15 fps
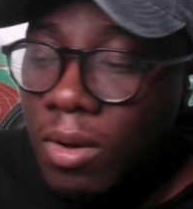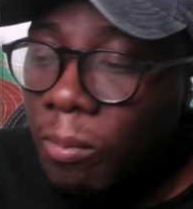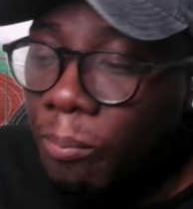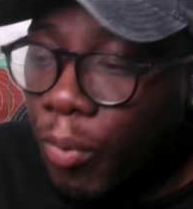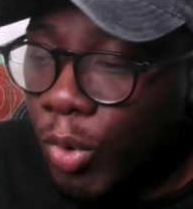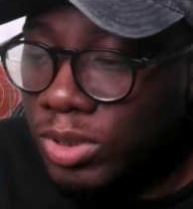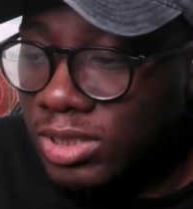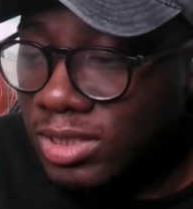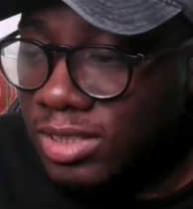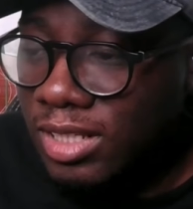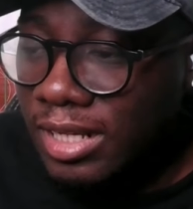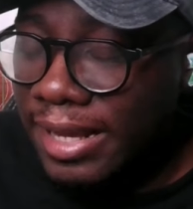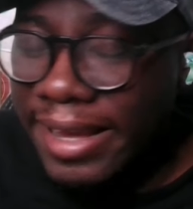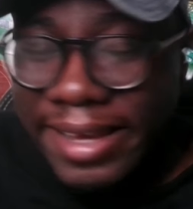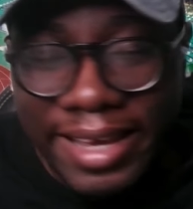But
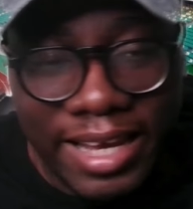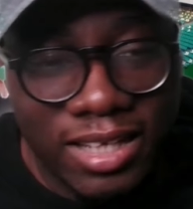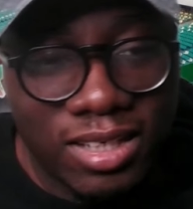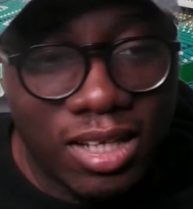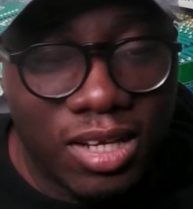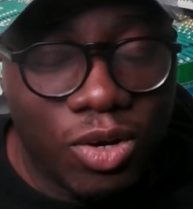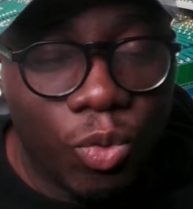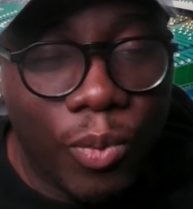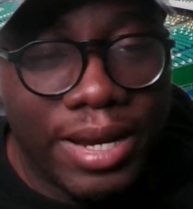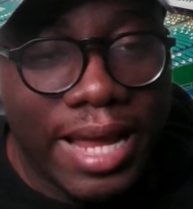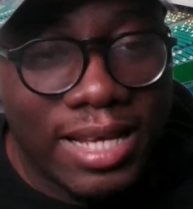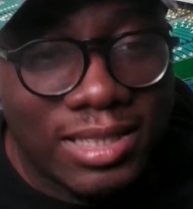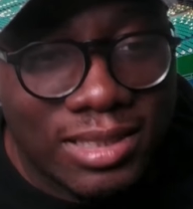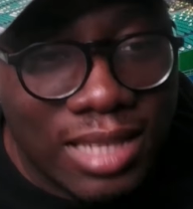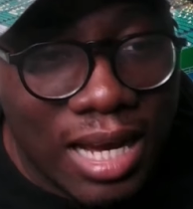again, when
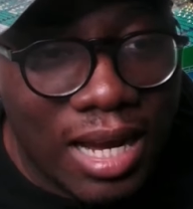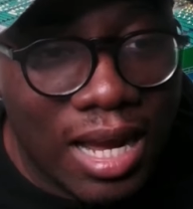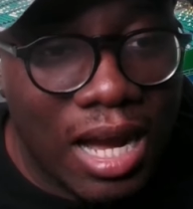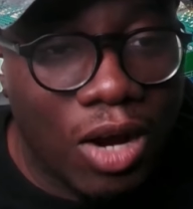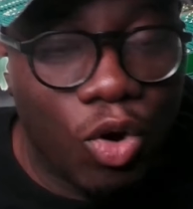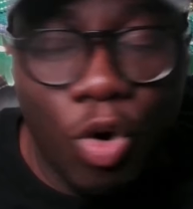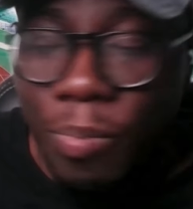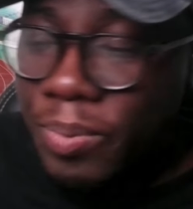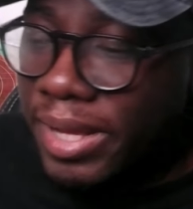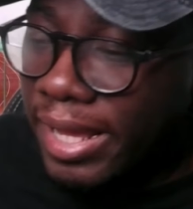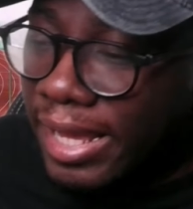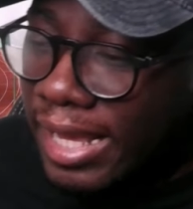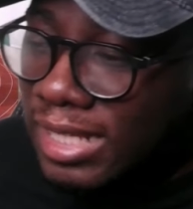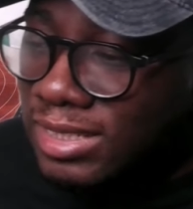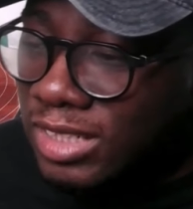I stack her up
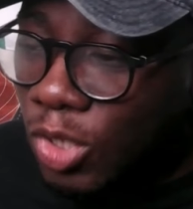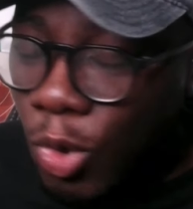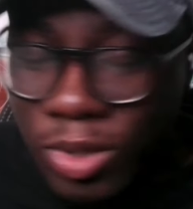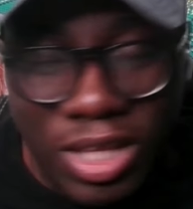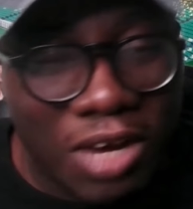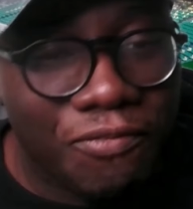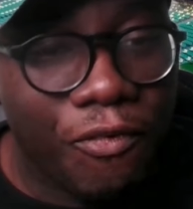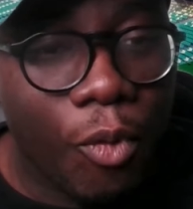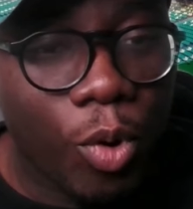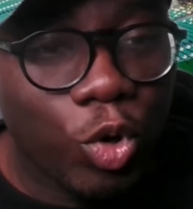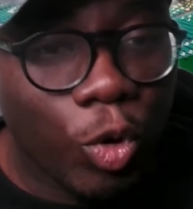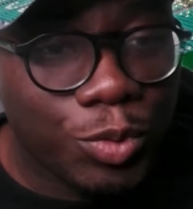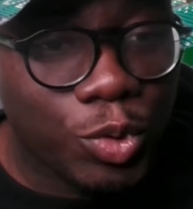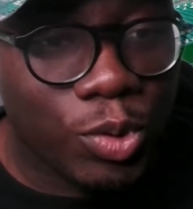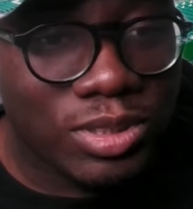against the other forward
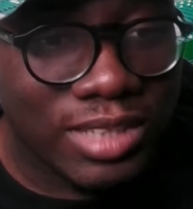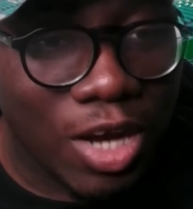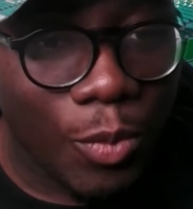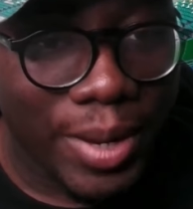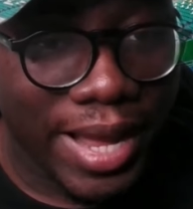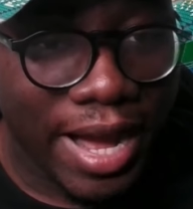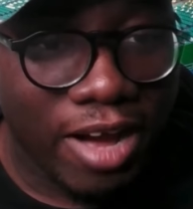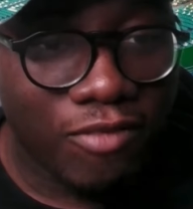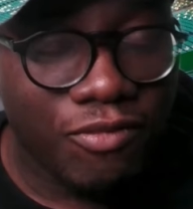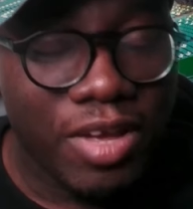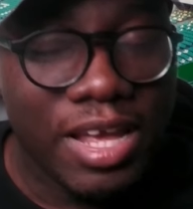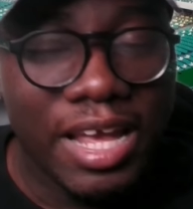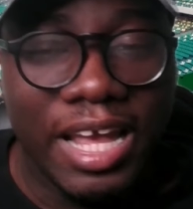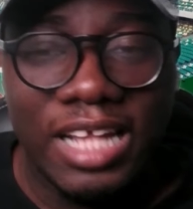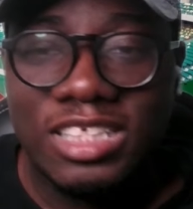options that we have,
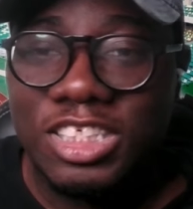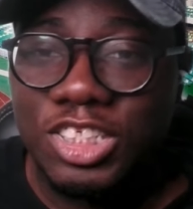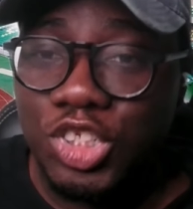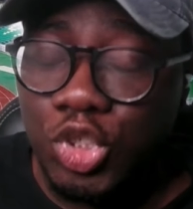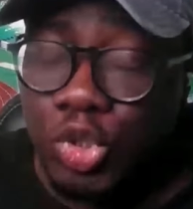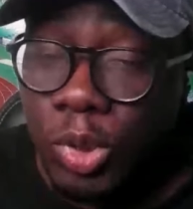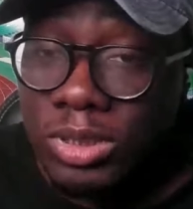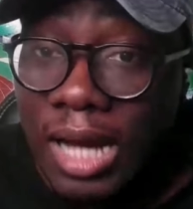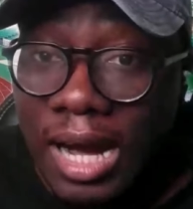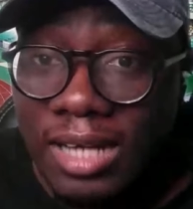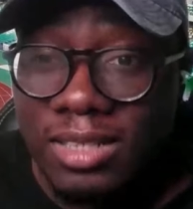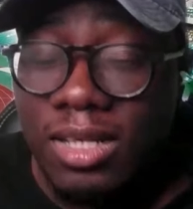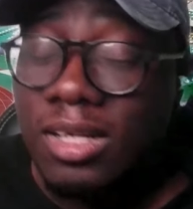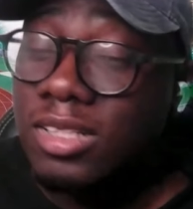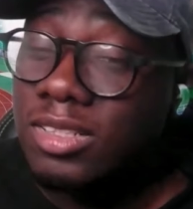it is just
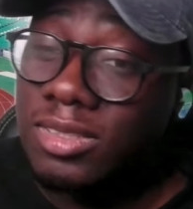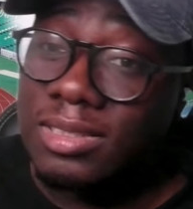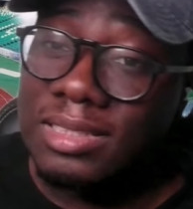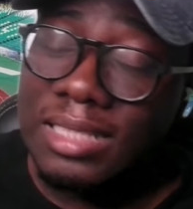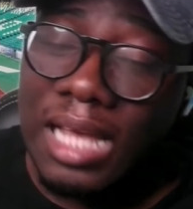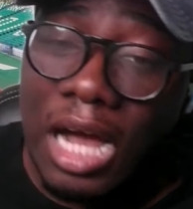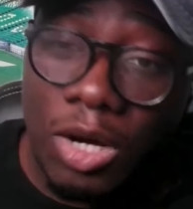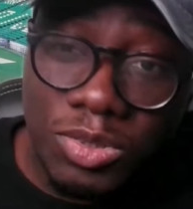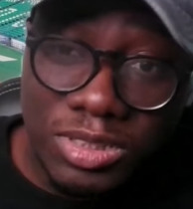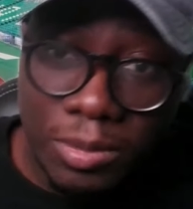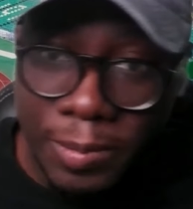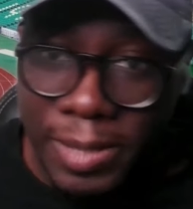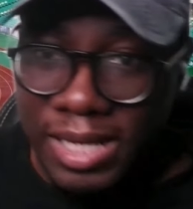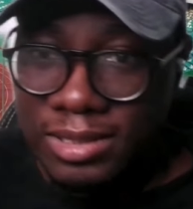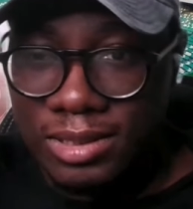hard to see how she
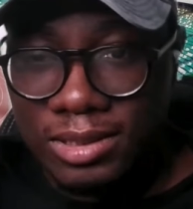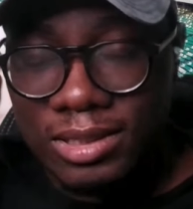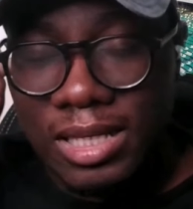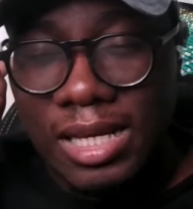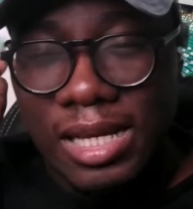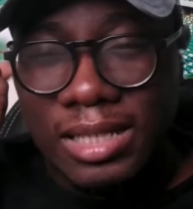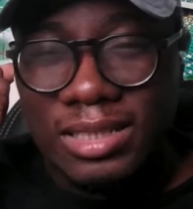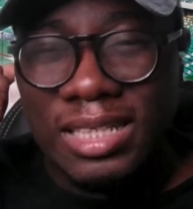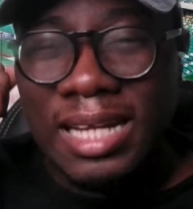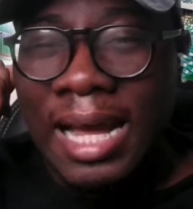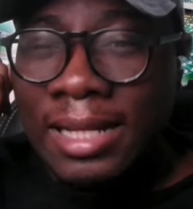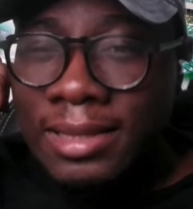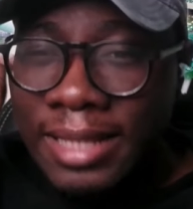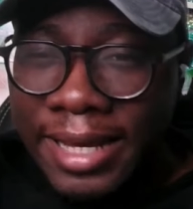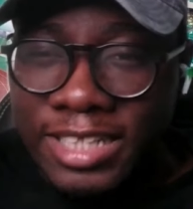makes it. Did
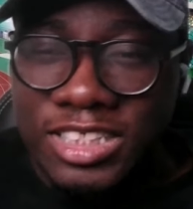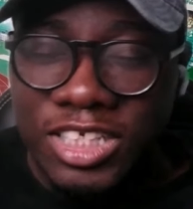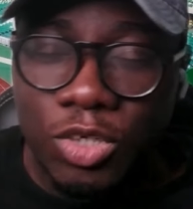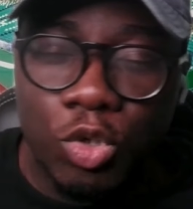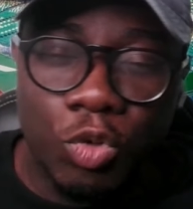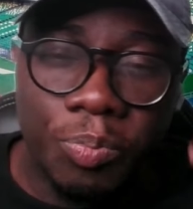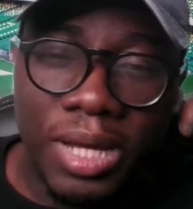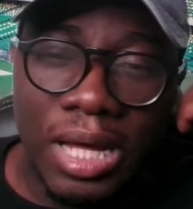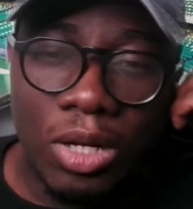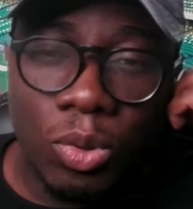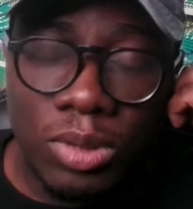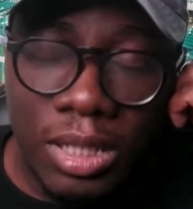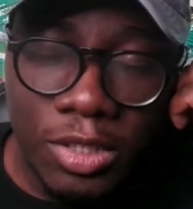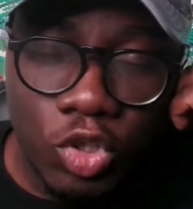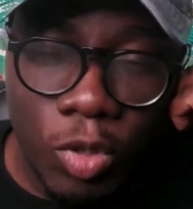I think she could be an
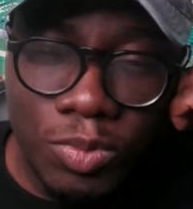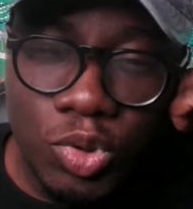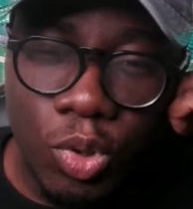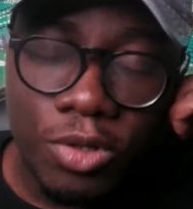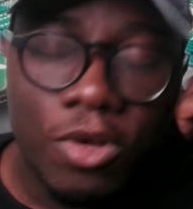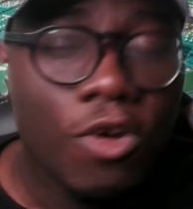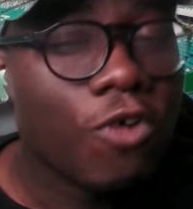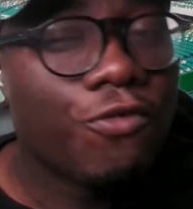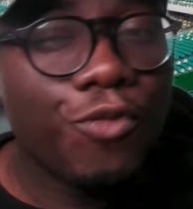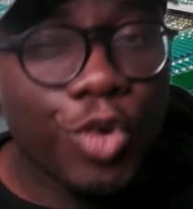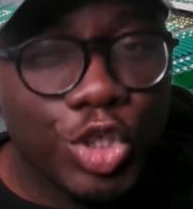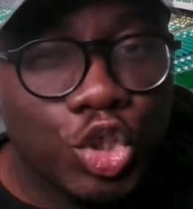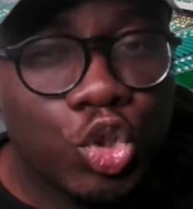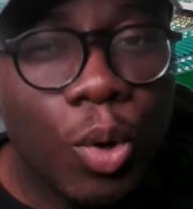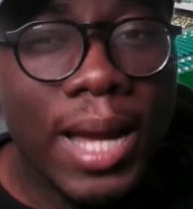alternate option?
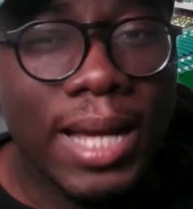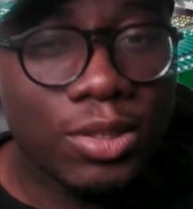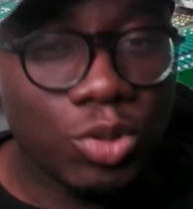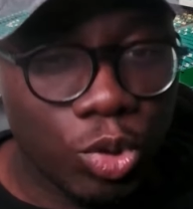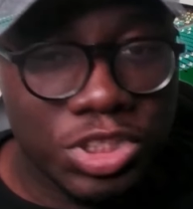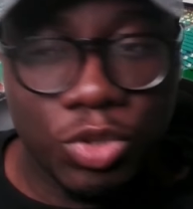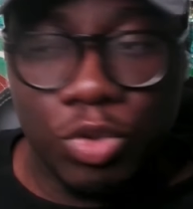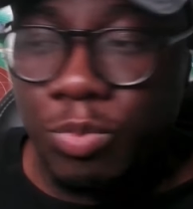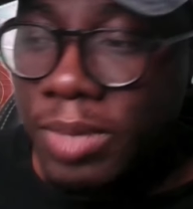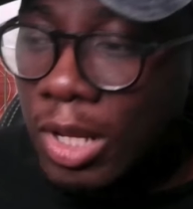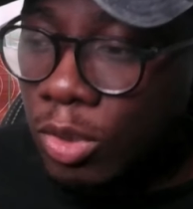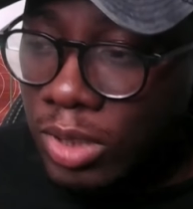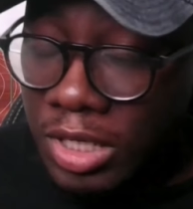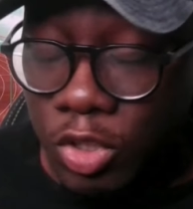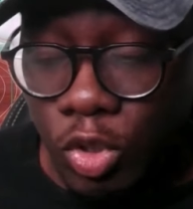For sure, I thought she could be
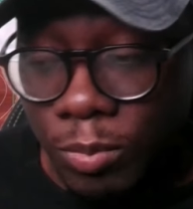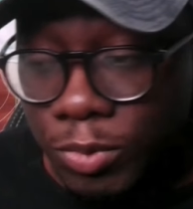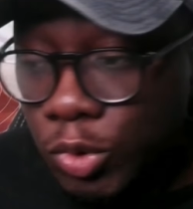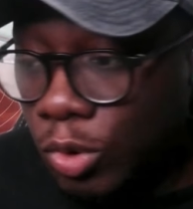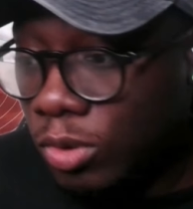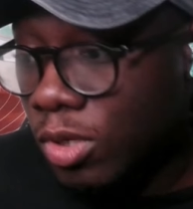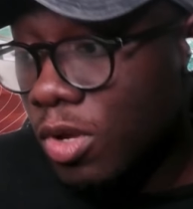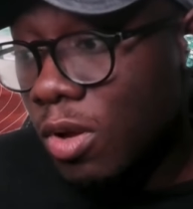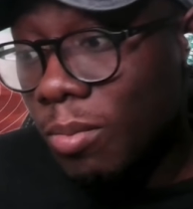an alternate option.